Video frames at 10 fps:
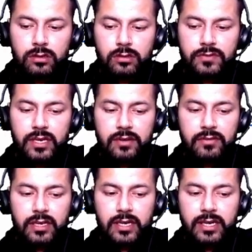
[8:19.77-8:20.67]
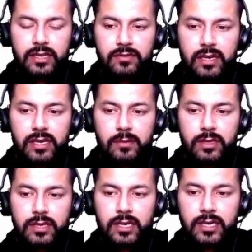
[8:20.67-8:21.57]
we have declared the
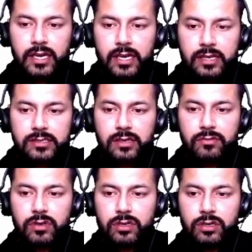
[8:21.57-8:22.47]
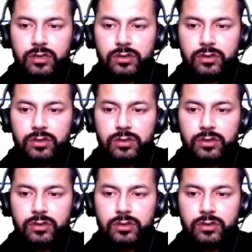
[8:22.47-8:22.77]
variable that a is equal to